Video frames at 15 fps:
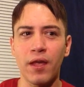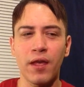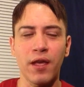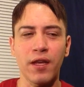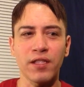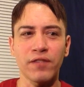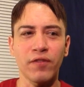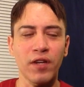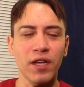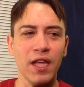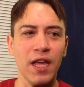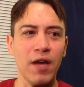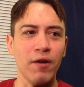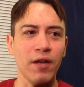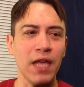And it's funny
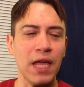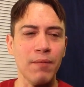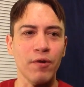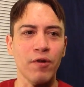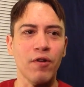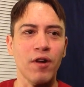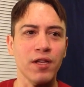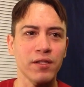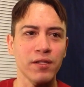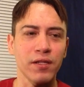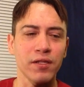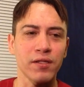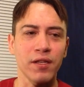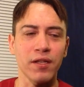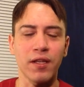how I came across
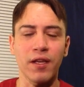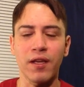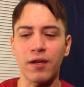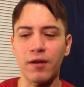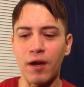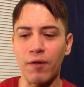this again.